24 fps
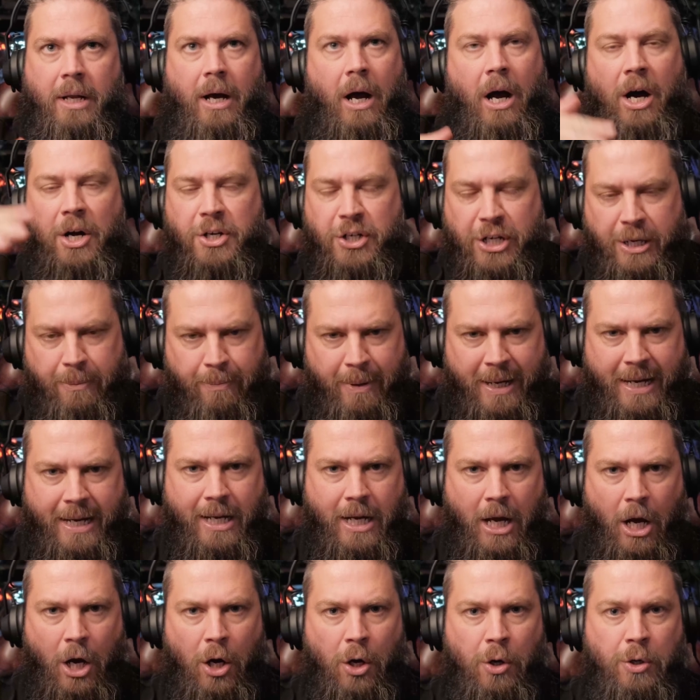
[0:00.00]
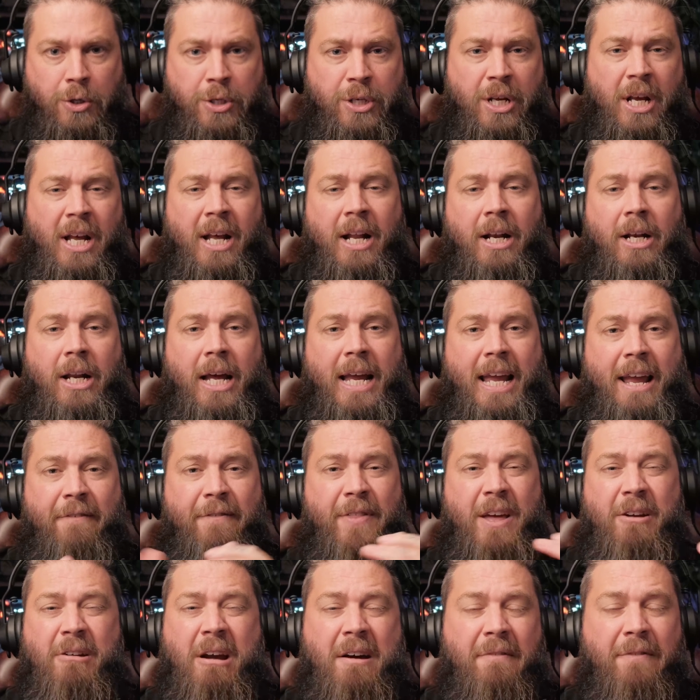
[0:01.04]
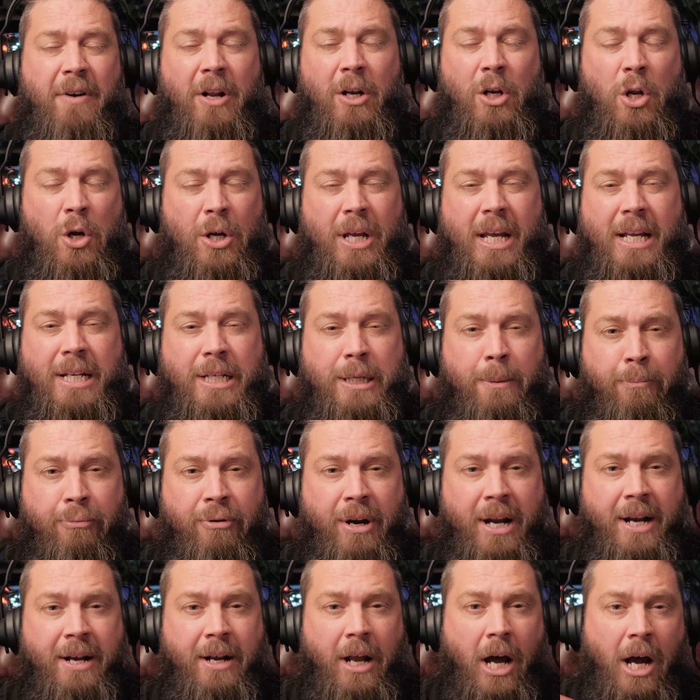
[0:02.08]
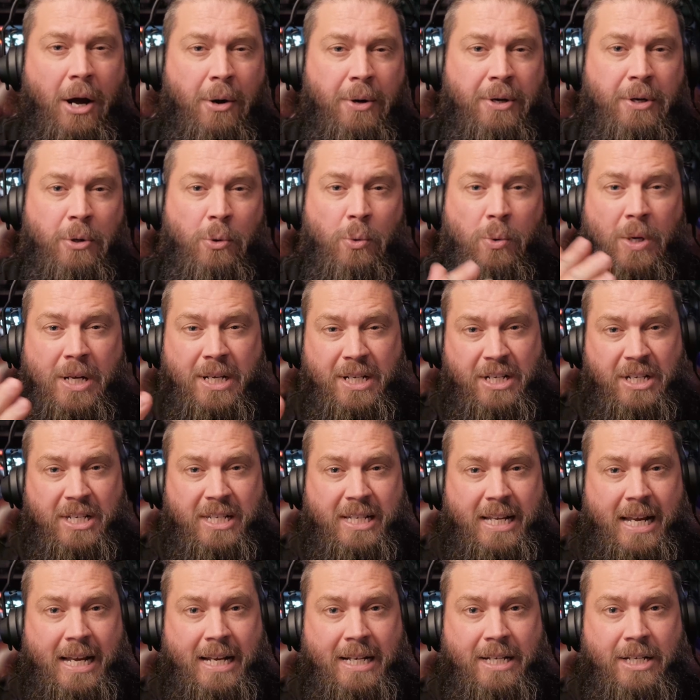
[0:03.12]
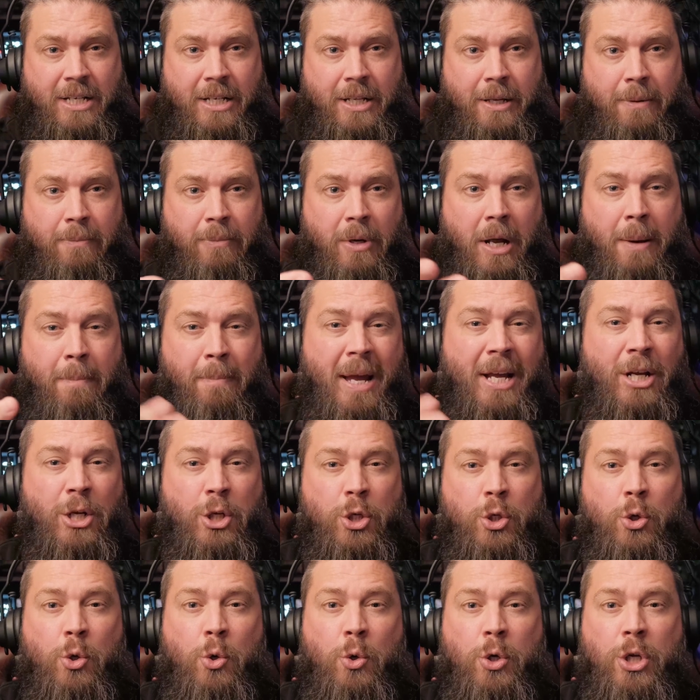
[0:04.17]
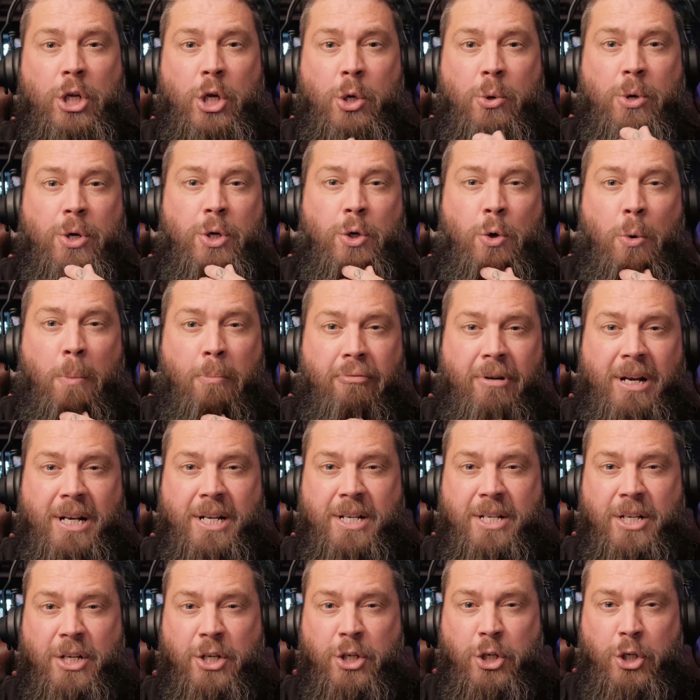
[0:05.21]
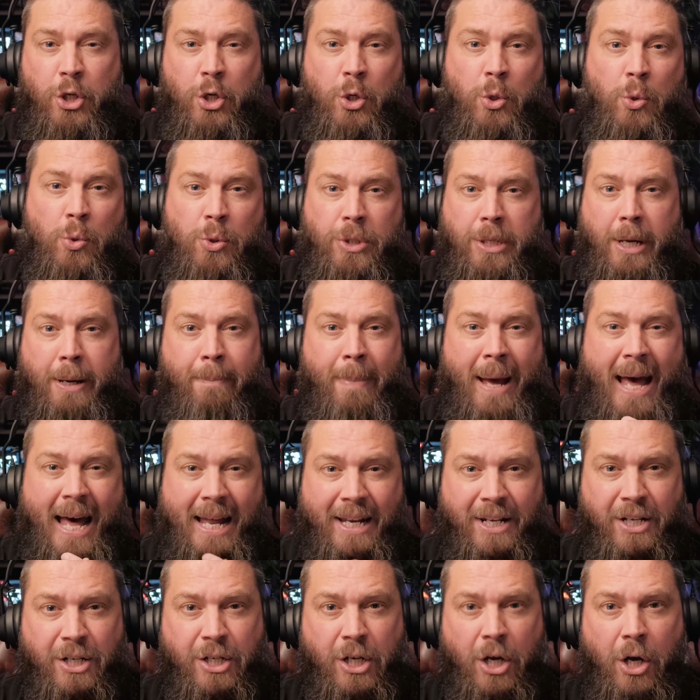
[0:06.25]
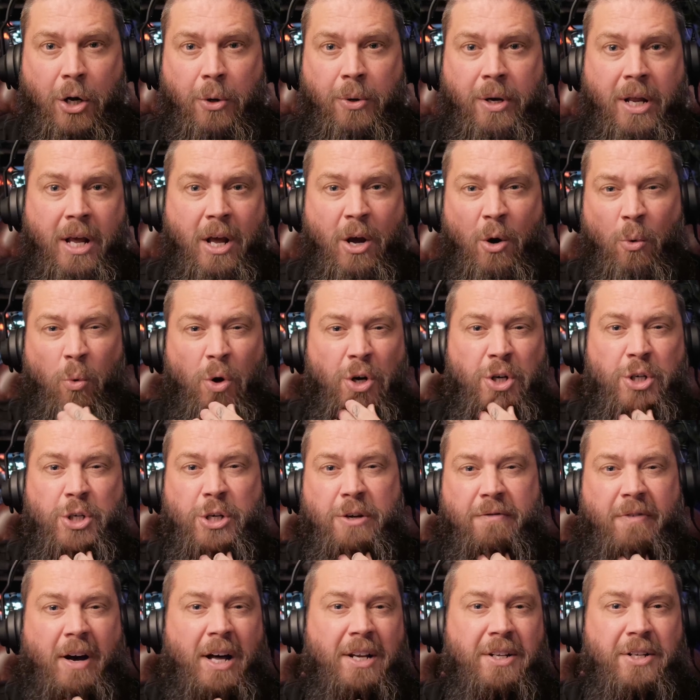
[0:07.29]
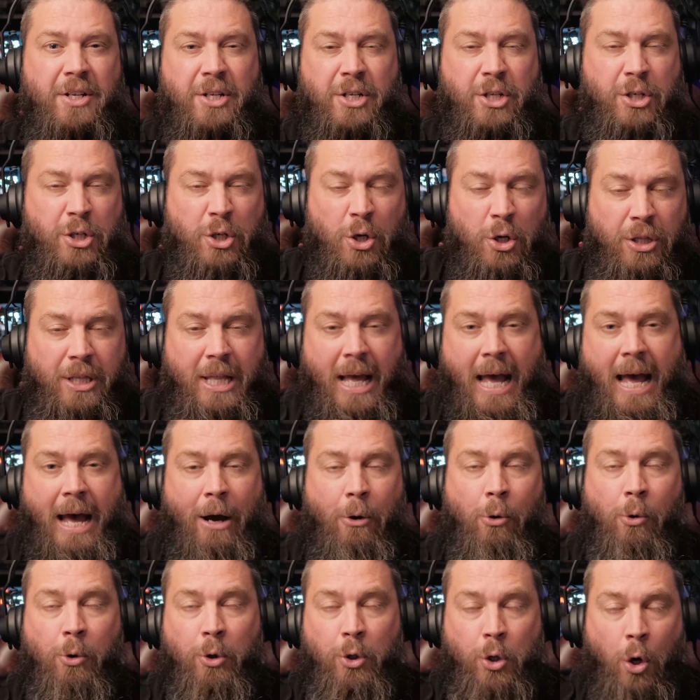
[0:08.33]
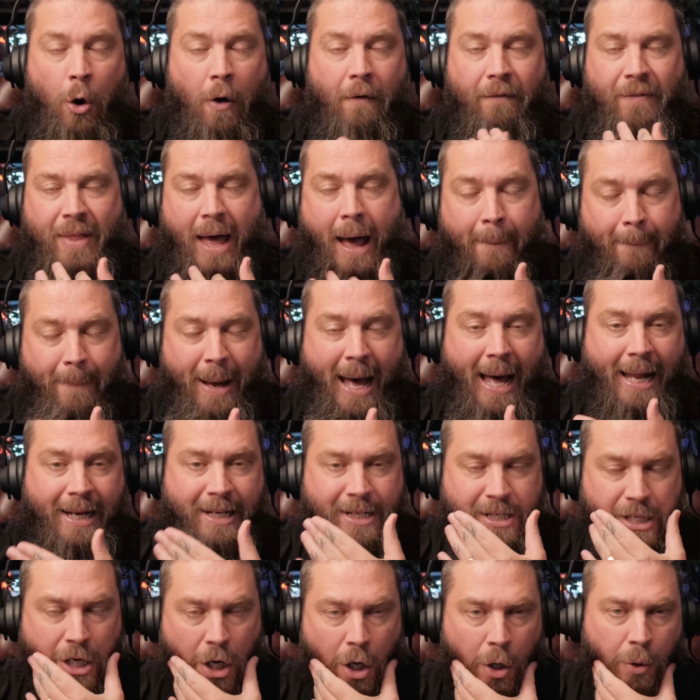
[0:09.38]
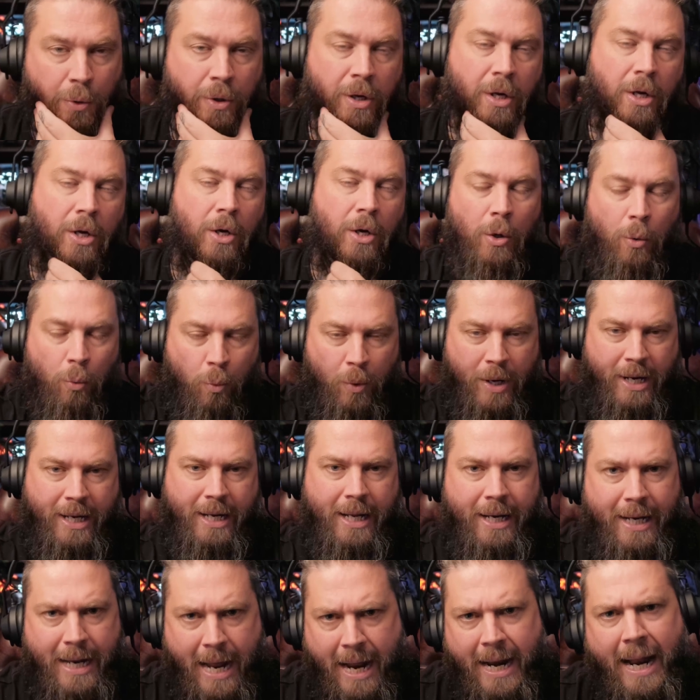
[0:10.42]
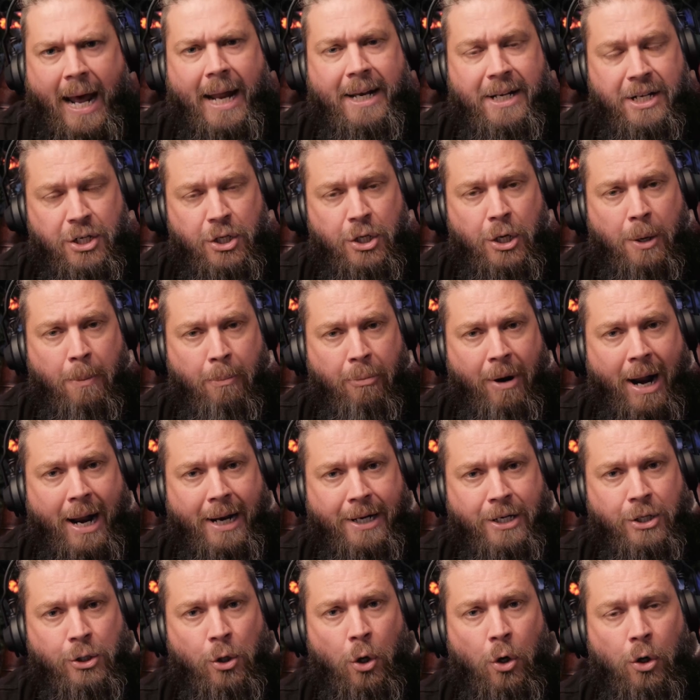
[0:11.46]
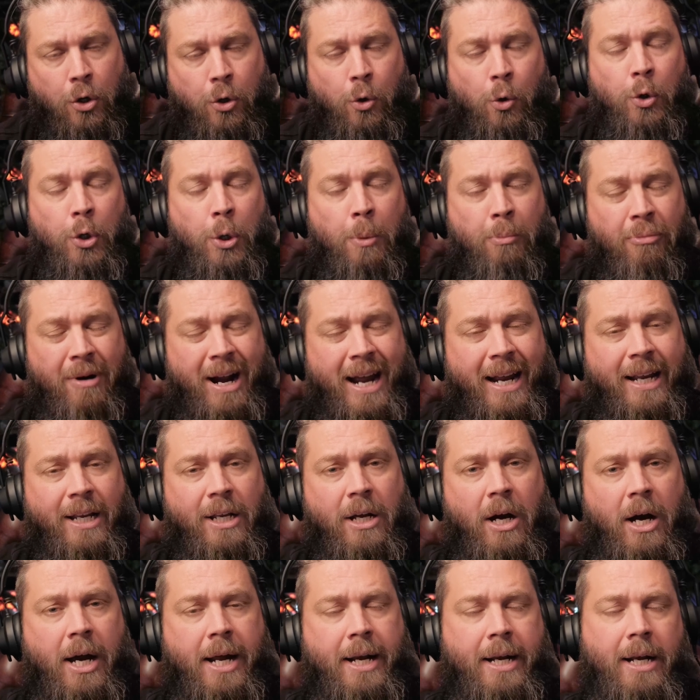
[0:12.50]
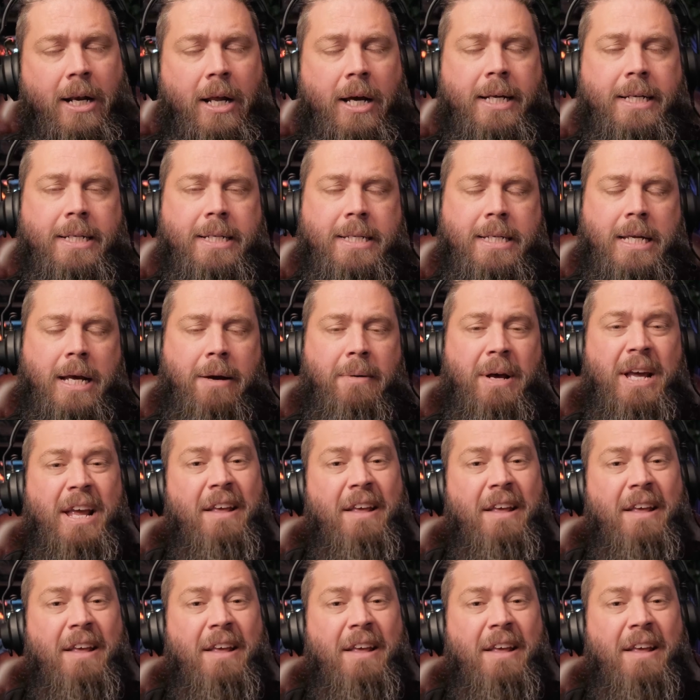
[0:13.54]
RGB codes. Like if they're ever looking to print, I would always just say to them, like, make sure you and your printer choose a Pantone. Once you've understood that or got that Pantone, we can then add it to your brand doc or your brand guidelines.